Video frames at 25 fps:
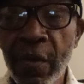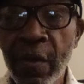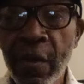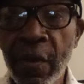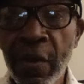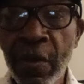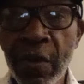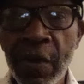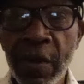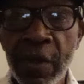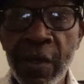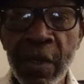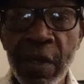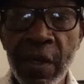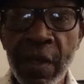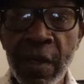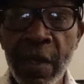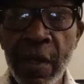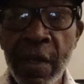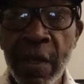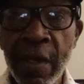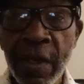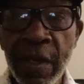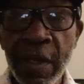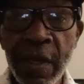or
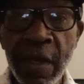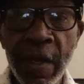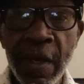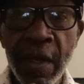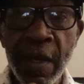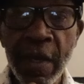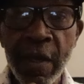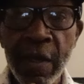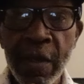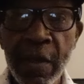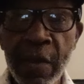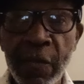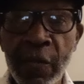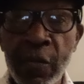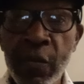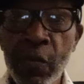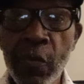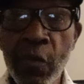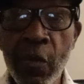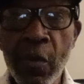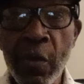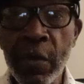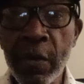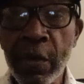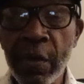in a cane if you
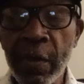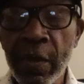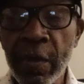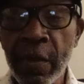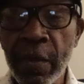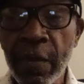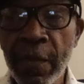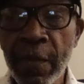want it.